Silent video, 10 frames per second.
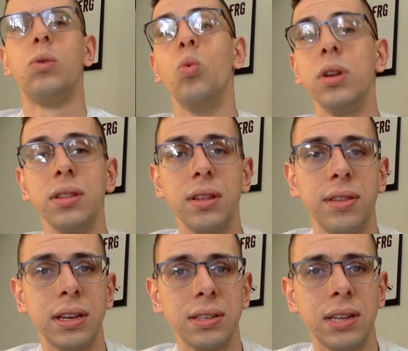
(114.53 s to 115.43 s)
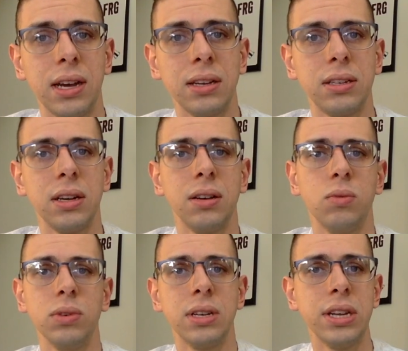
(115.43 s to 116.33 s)
One of the things that
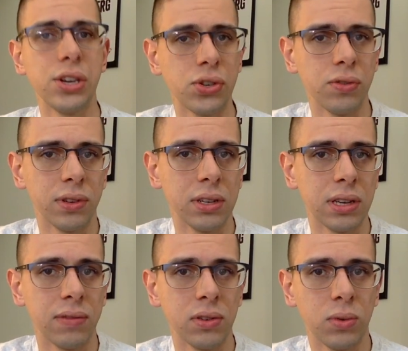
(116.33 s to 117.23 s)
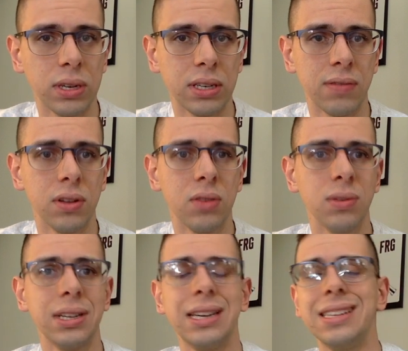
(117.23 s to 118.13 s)
was an issue for the 727, though,
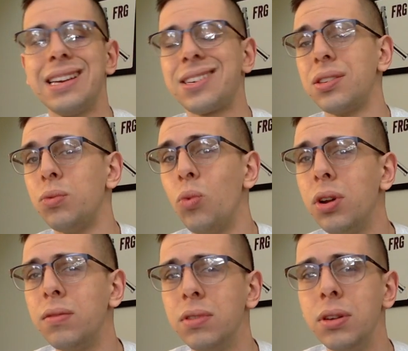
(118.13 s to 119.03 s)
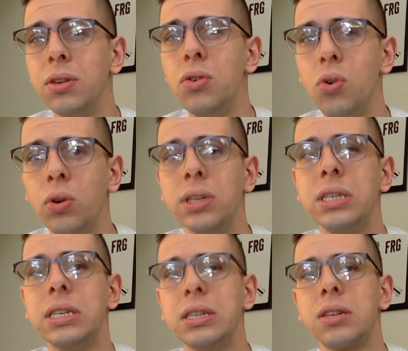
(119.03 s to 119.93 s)
was that it's actually one of the
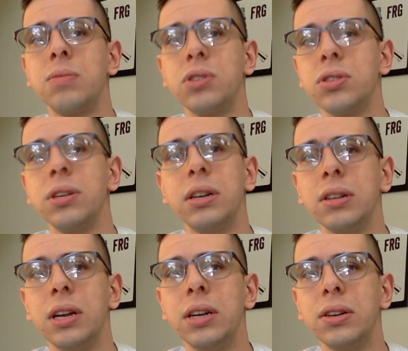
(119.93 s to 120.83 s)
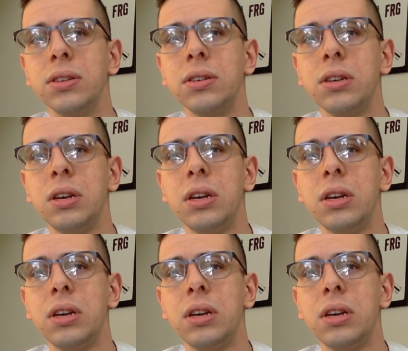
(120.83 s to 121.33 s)
noisiest commercial airliners.